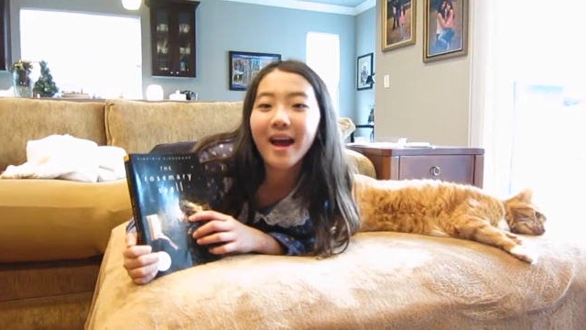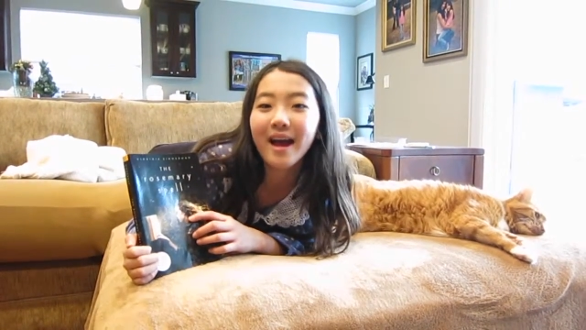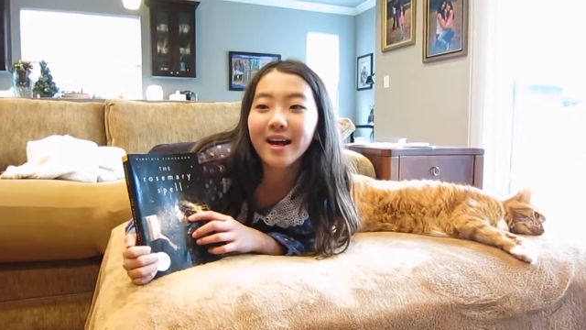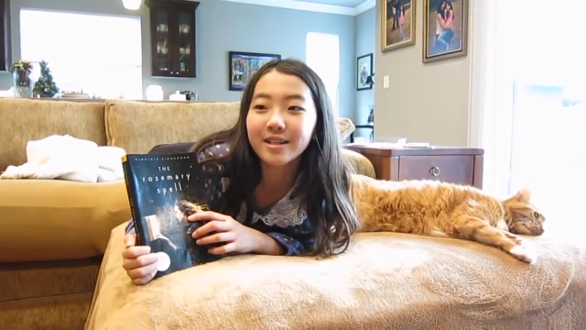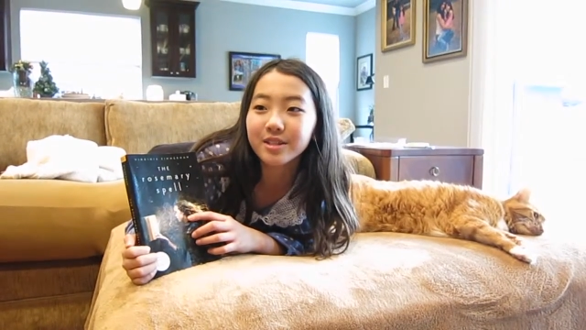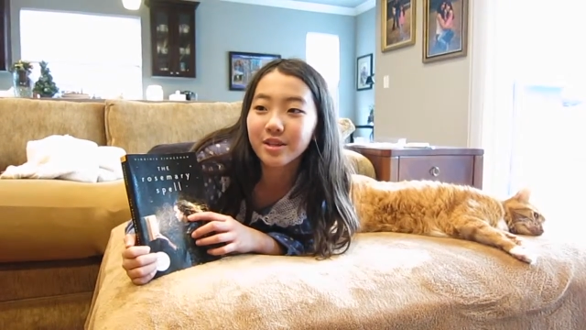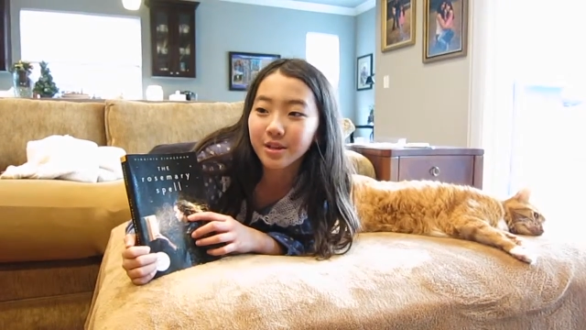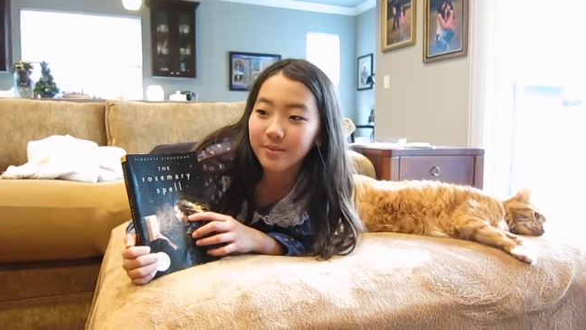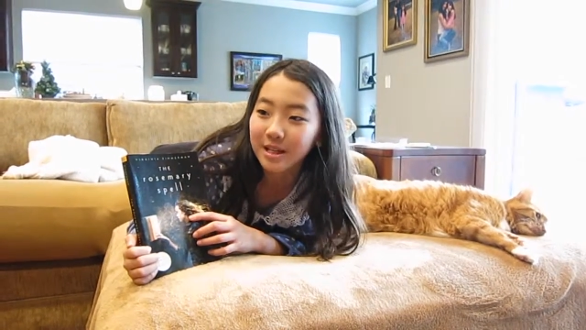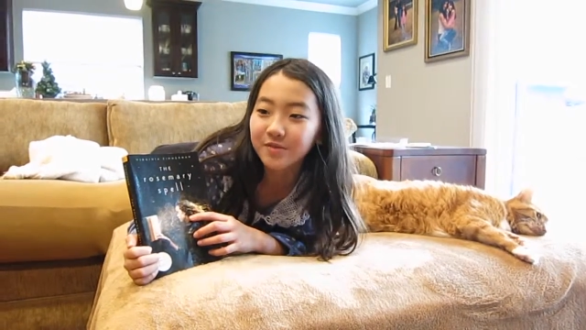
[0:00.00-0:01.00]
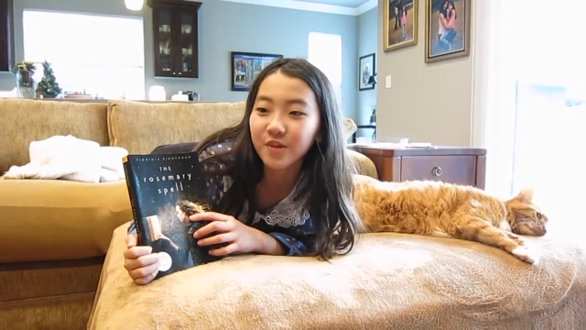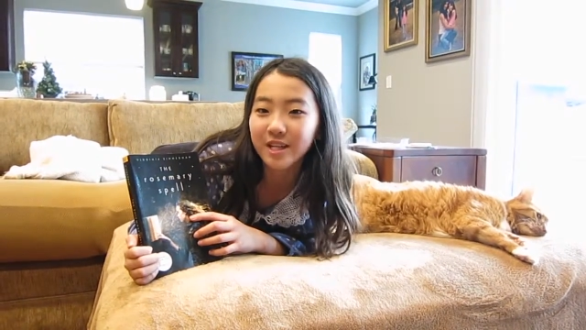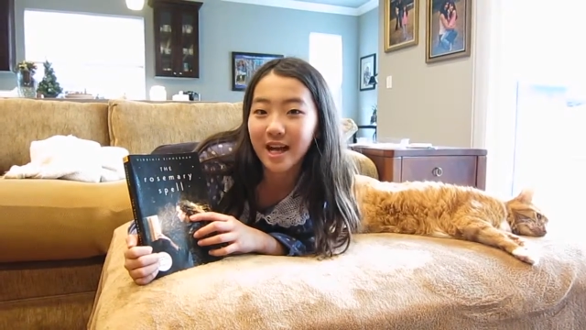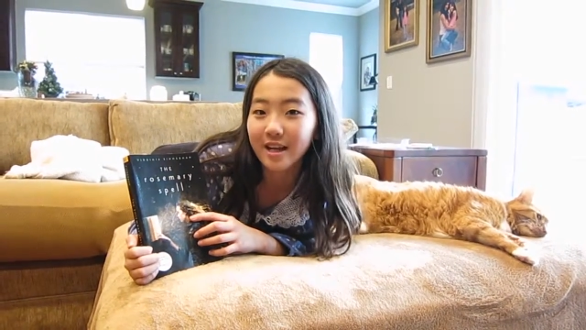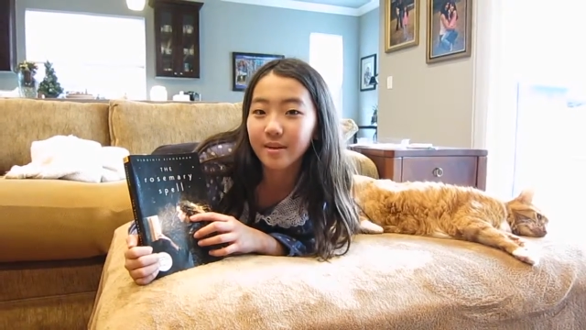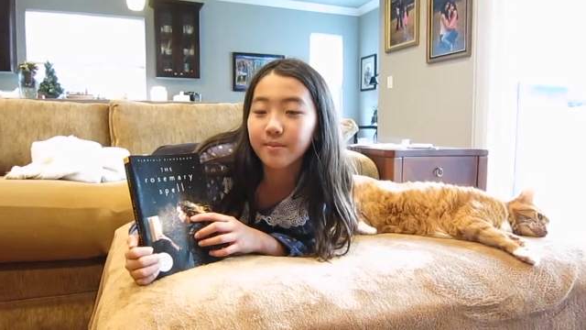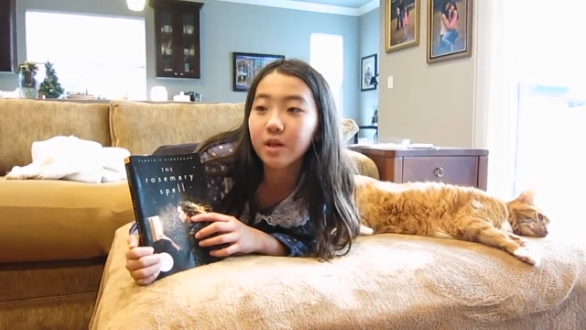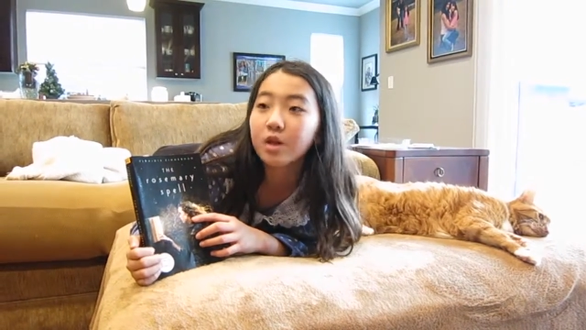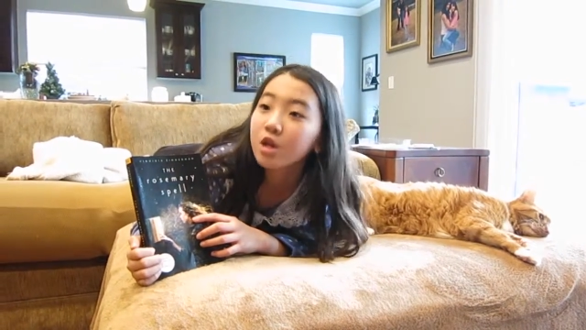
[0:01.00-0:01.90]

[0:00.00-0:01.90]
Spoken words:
and her best friend Adam.